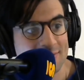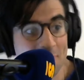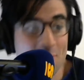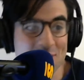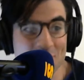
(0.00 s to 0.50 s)

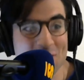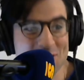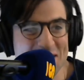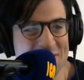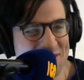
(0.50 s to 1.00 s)
And
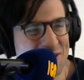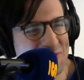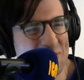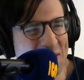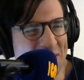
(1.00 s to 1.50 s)
Rajai Davis hit a
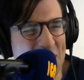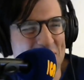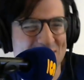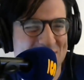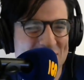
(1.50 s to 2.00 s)
3-run
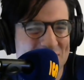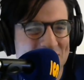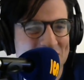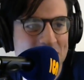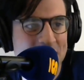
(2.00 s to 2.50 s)
homer, too,
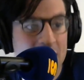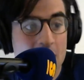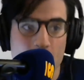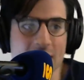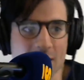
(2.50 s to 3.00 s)
which was,
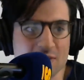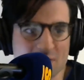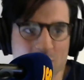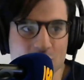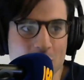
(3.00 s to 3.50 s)
what an
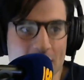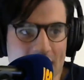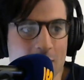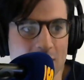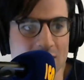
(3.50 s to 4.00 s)
unbelievable story
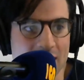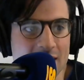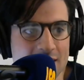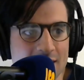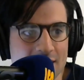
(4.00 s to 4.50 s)
that was,
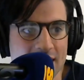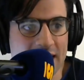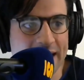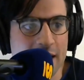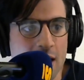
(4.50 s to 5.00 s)
eh? He,
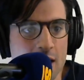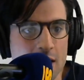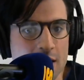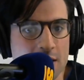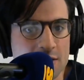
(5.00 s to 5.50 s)
like,
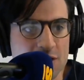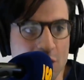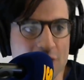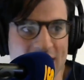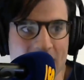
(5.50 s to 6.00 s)

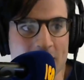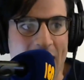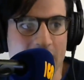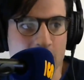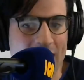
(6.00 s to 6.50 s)
starts taking
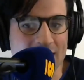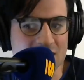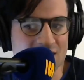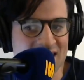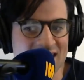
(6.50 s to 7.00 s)
batting
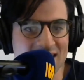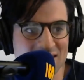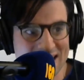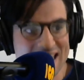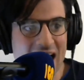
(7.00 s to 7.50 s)
practice
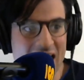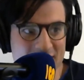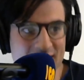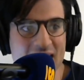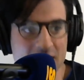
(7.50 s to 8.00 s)
in
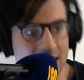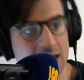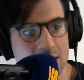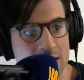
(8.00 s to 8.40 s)
Lehigh Valley,